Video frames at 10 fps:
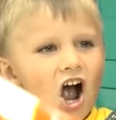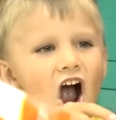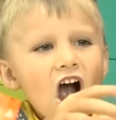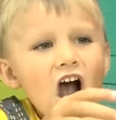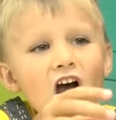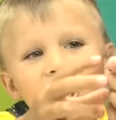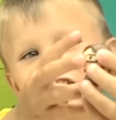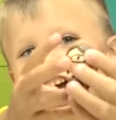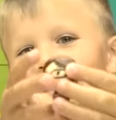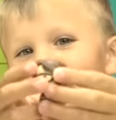
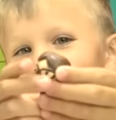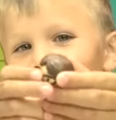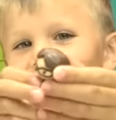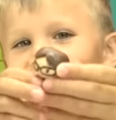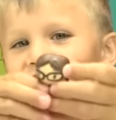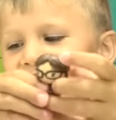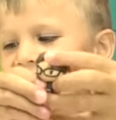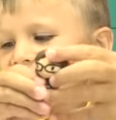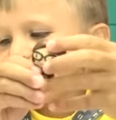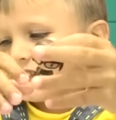Ah, I
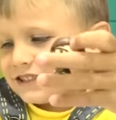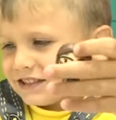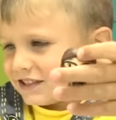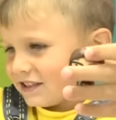got the gorilla.